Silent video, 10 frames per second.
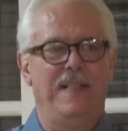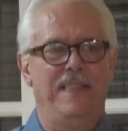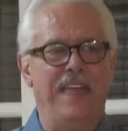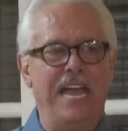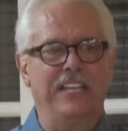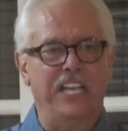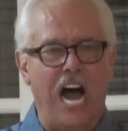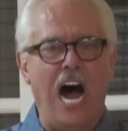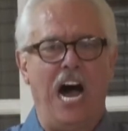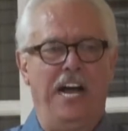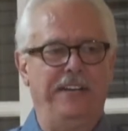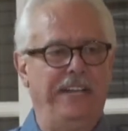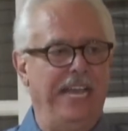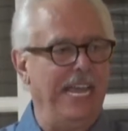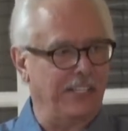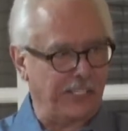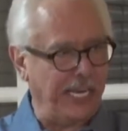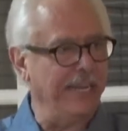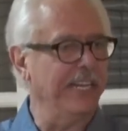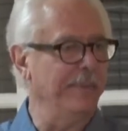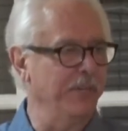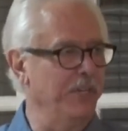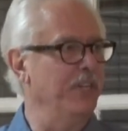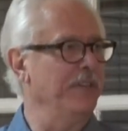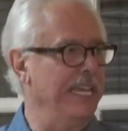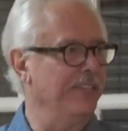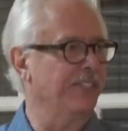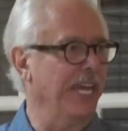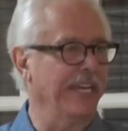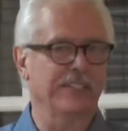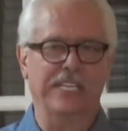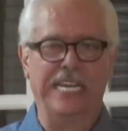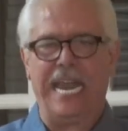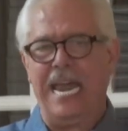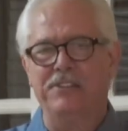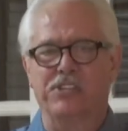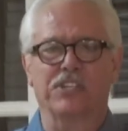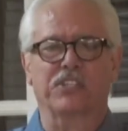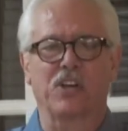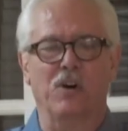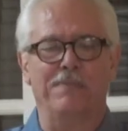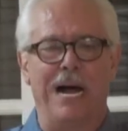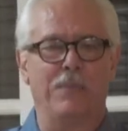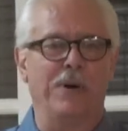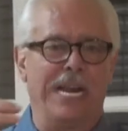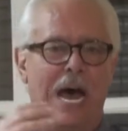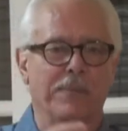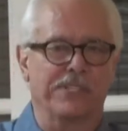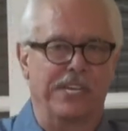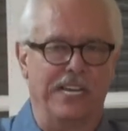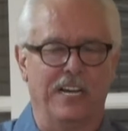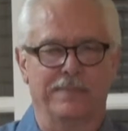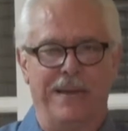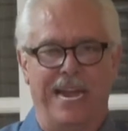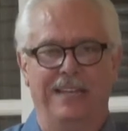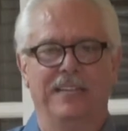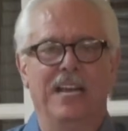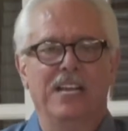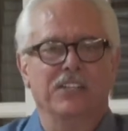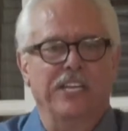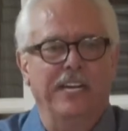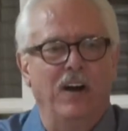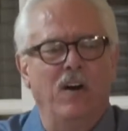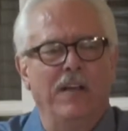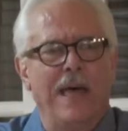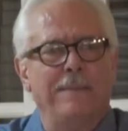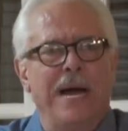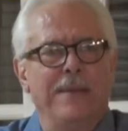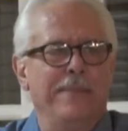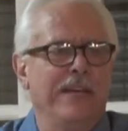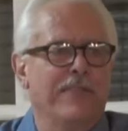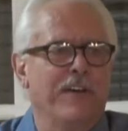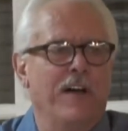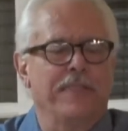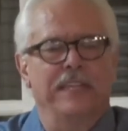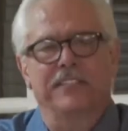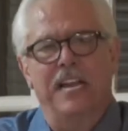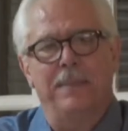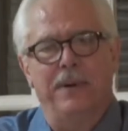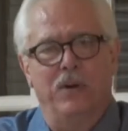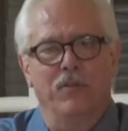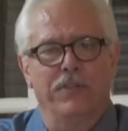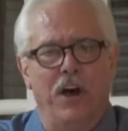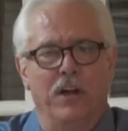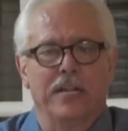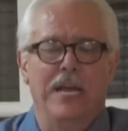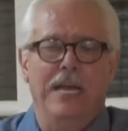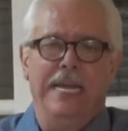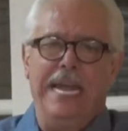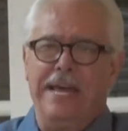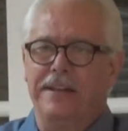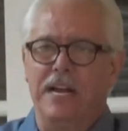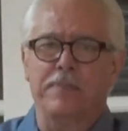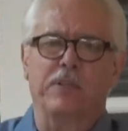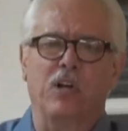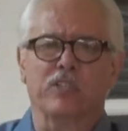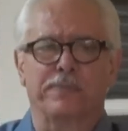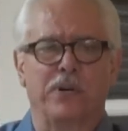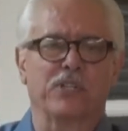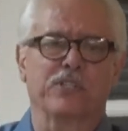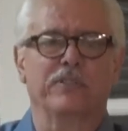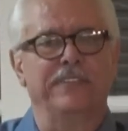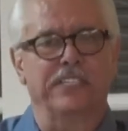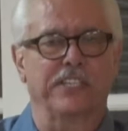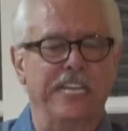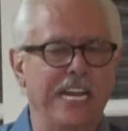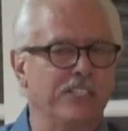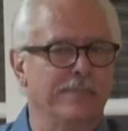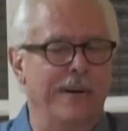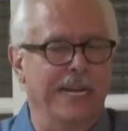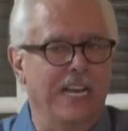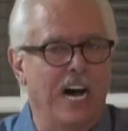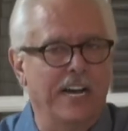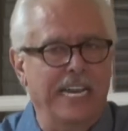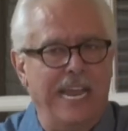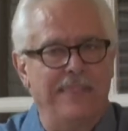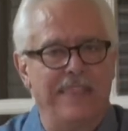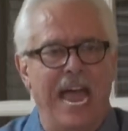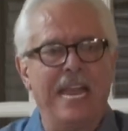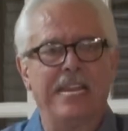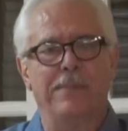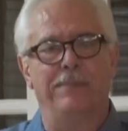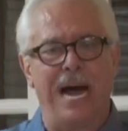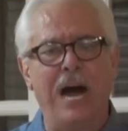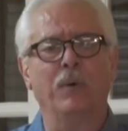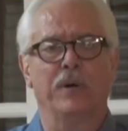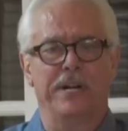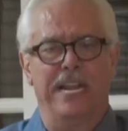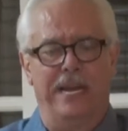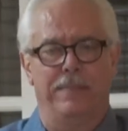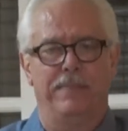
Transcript: that God has sent him to do these things. He can't just go by when I was a young man saying, oh, that might be a thought that's not my own thought. He had an up close personal visitation by God, and that empowered him